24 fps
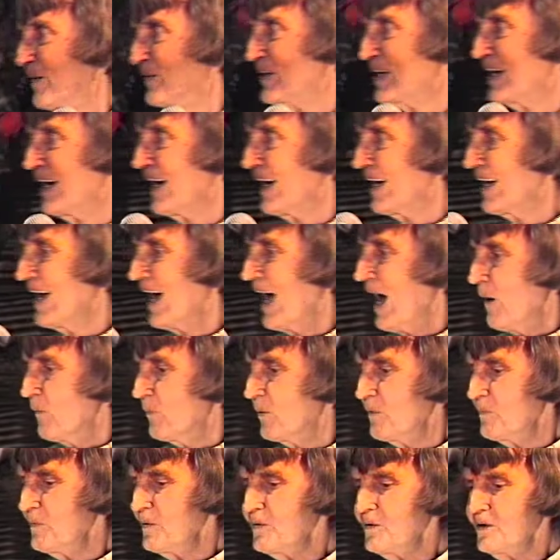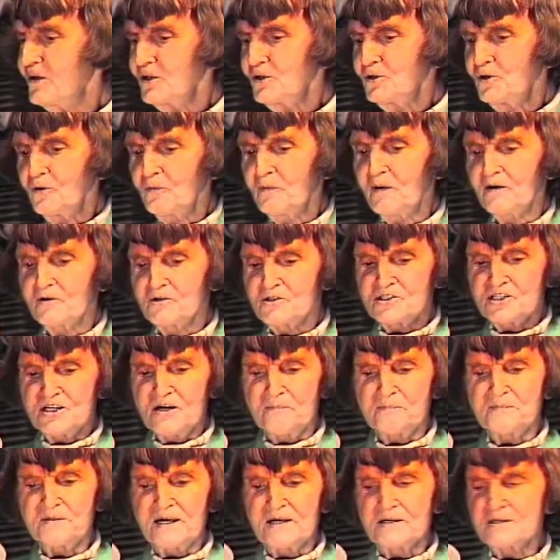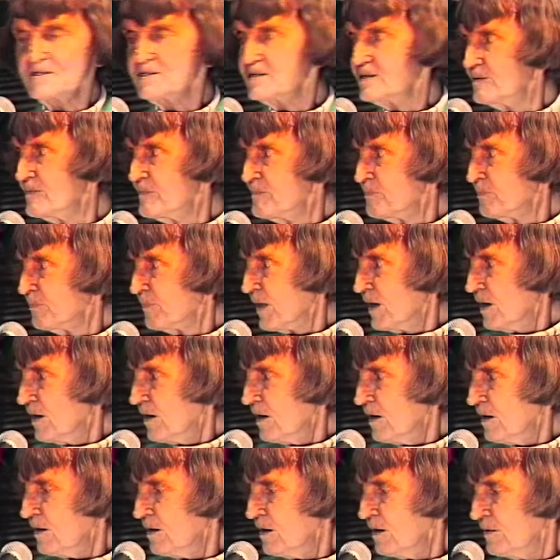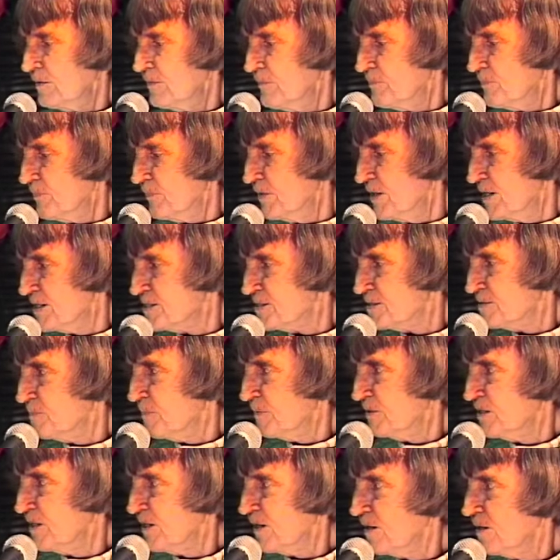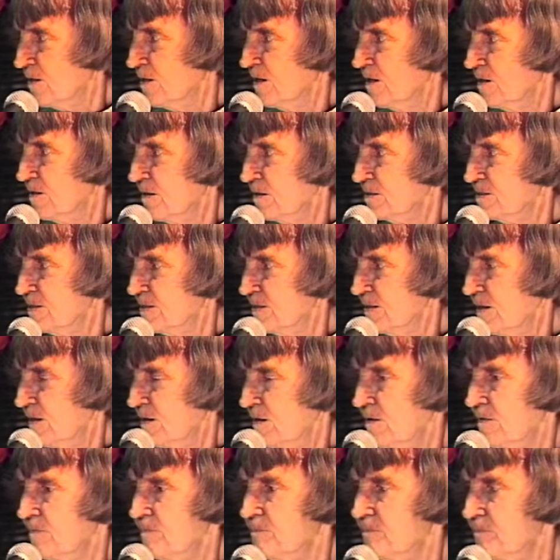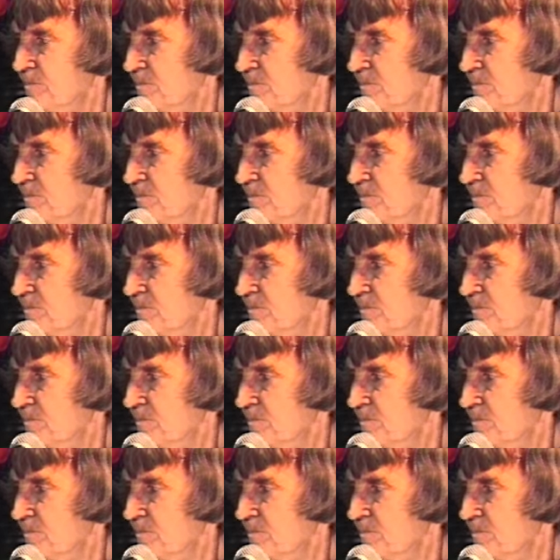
okay, what we're going to do, we're going to ship this, uh, this particular uh,